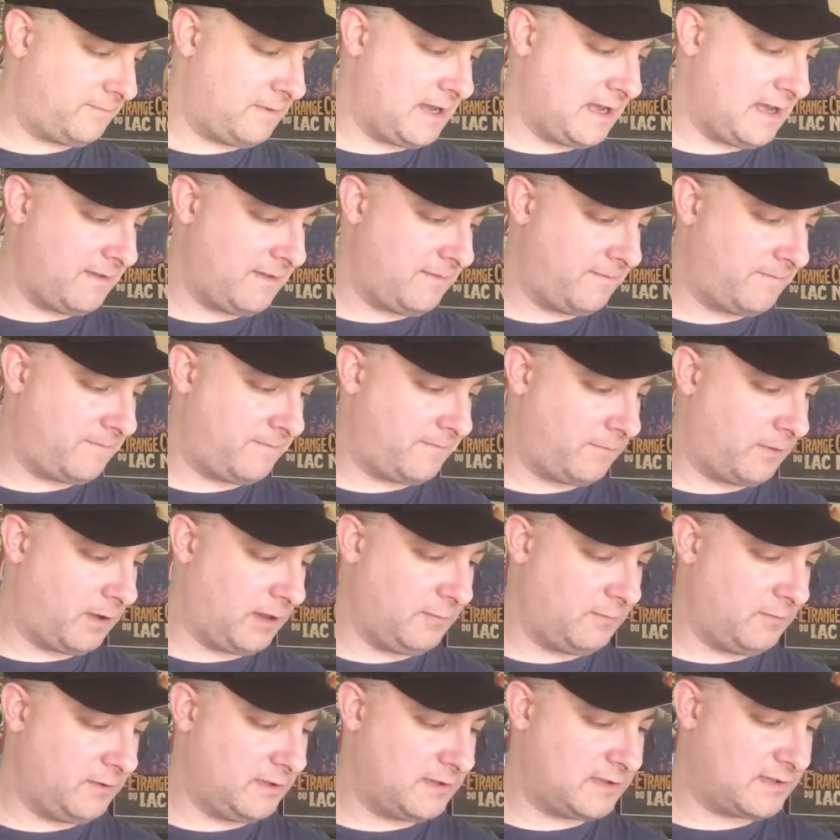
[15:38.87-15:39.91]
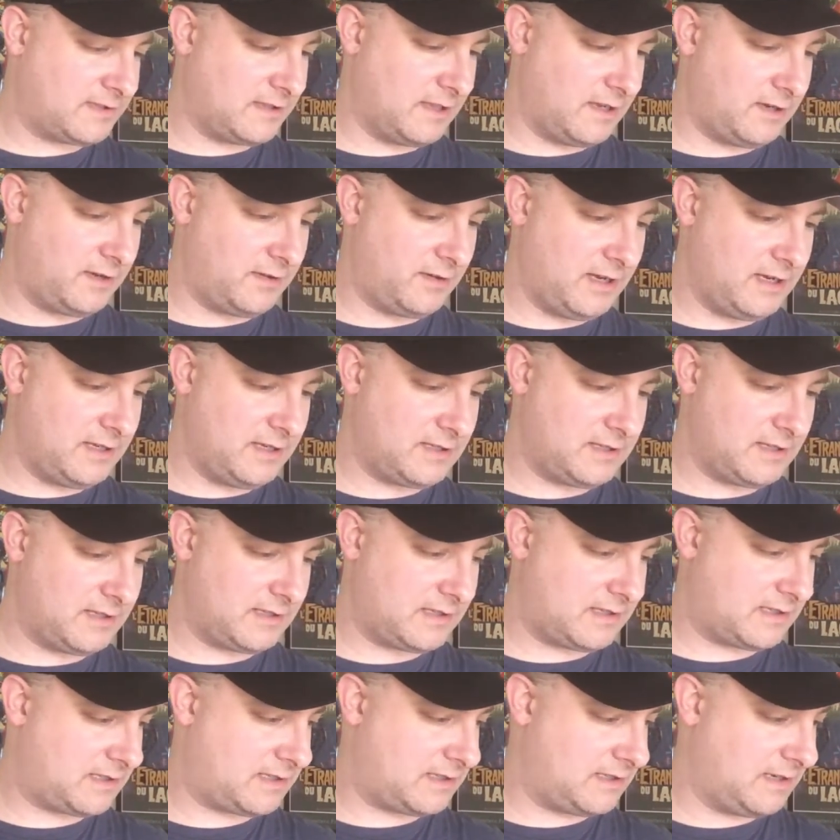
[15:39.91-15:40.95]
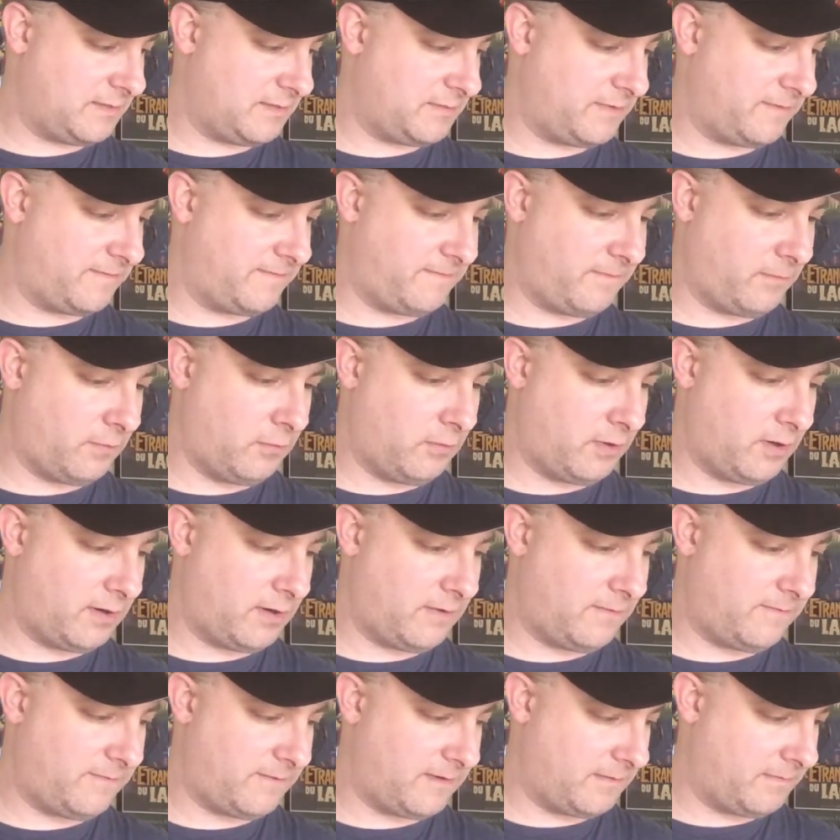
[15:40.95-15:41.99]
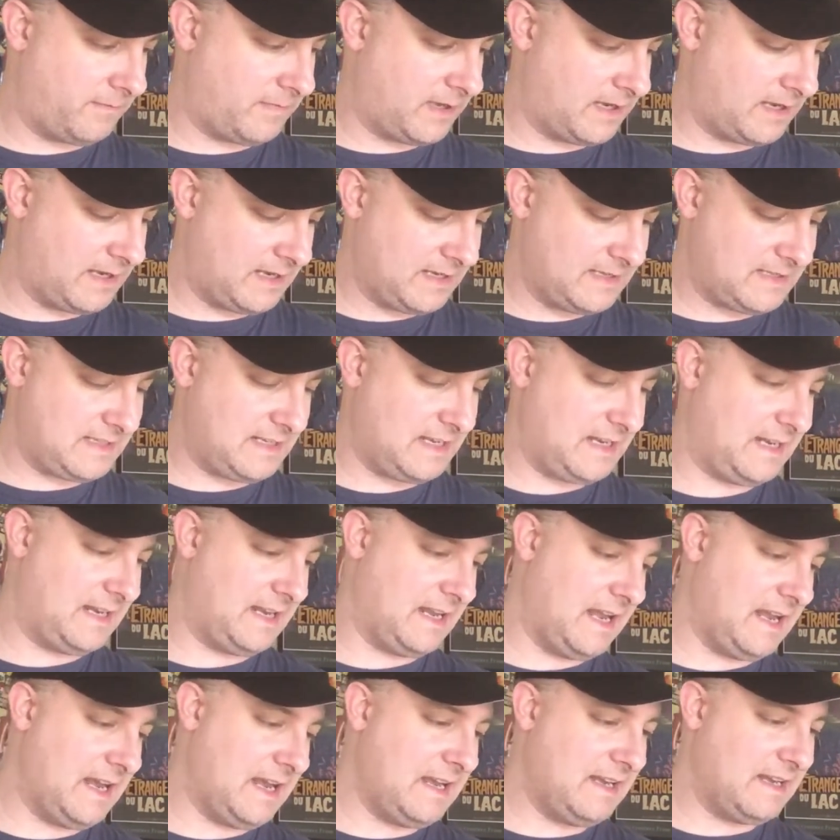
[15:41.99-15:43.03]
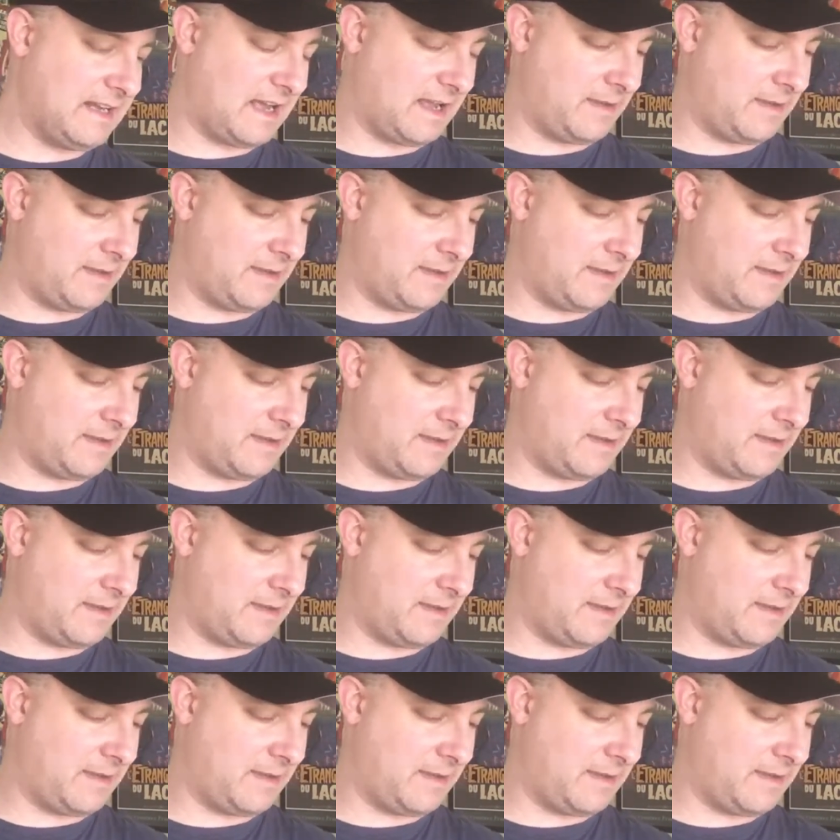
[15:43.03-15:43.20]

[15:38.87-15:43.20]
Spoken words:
have Wally Wood's Thunder Agents number 4 from 1988, I